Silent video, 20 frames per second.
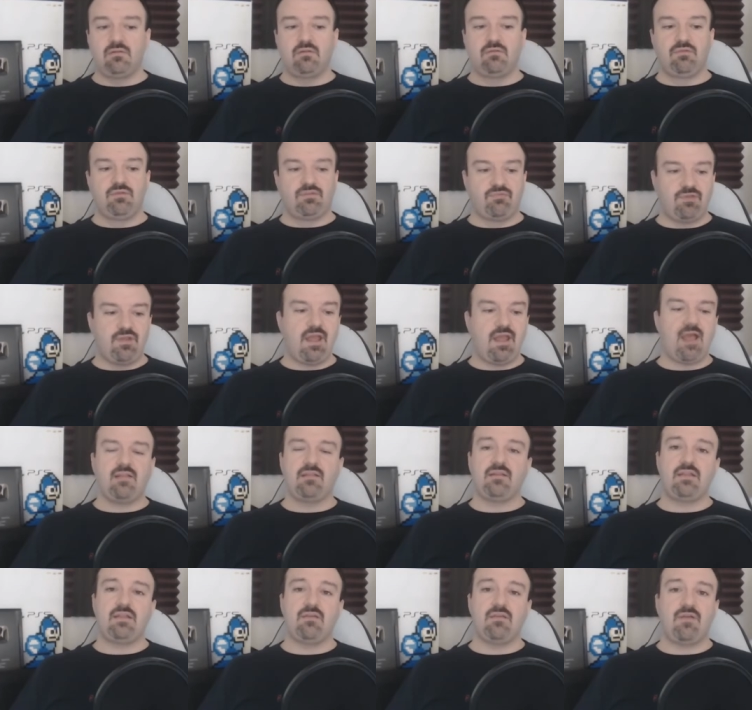with
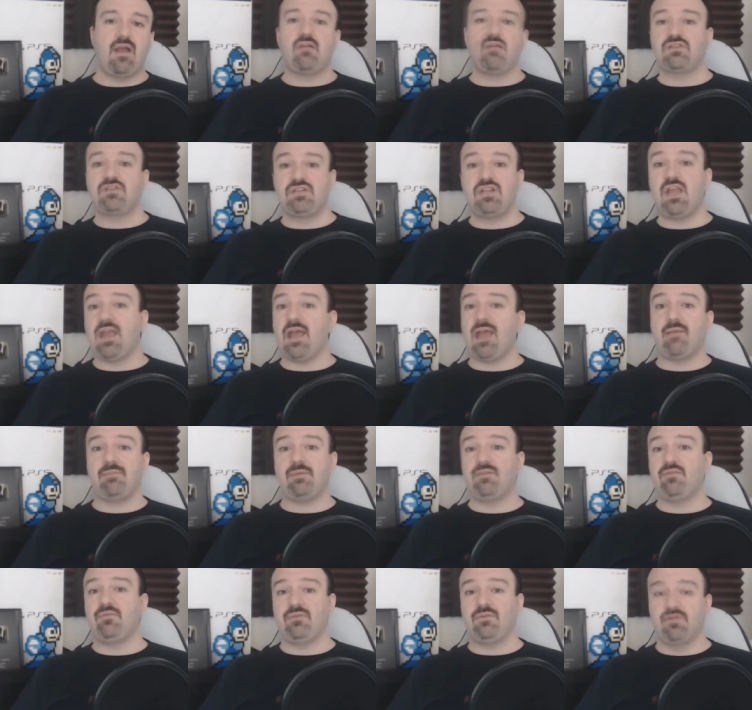reality of how shit
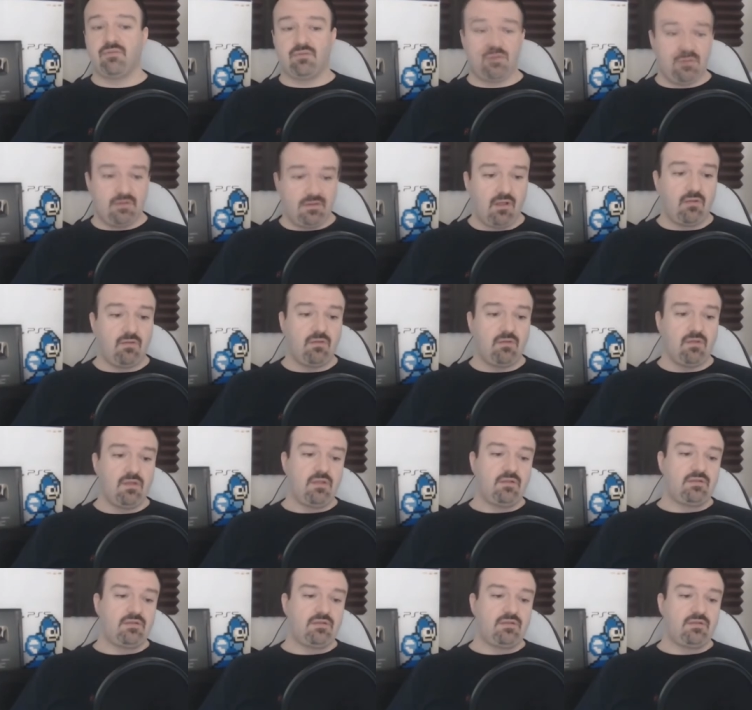happens when you're an adult.